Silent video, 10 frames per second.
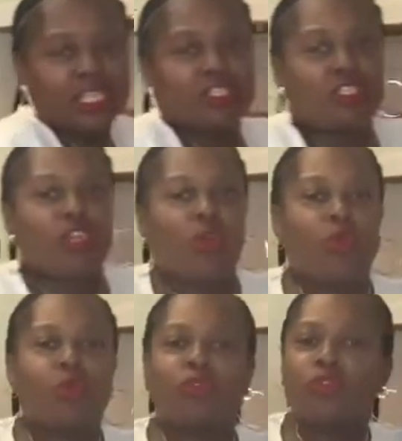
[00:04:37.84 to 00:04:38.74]
it,
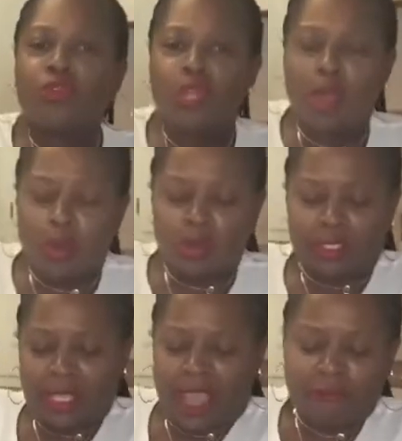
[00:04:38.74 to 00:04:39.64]
so
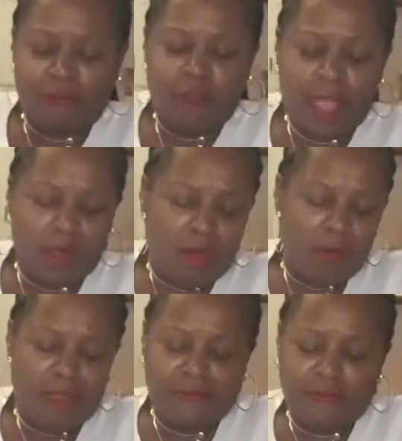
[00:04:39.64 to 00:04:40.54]
I fry
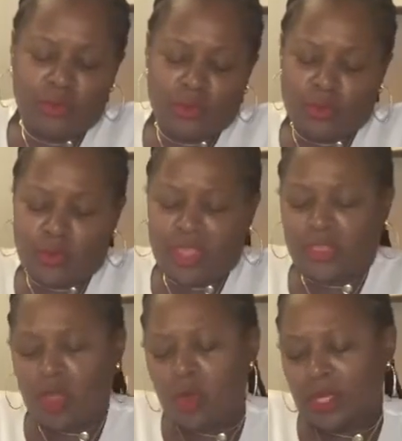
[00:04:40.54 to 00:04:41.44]
all my food
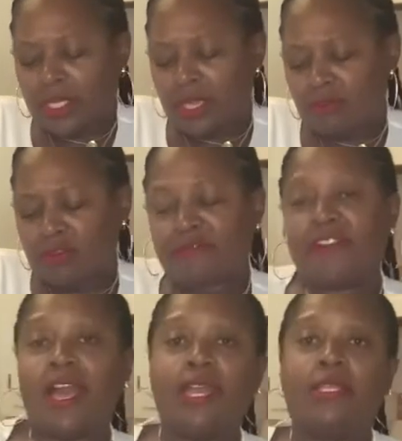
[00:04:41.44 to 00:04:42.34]
with coconut
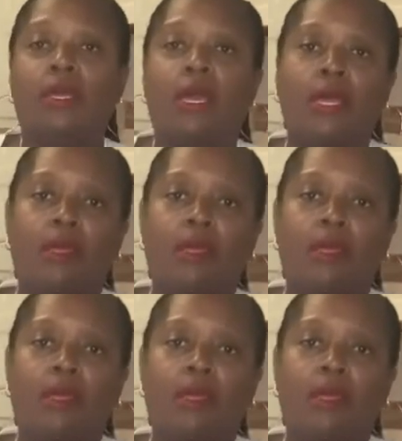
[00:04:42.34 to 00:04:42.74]
refined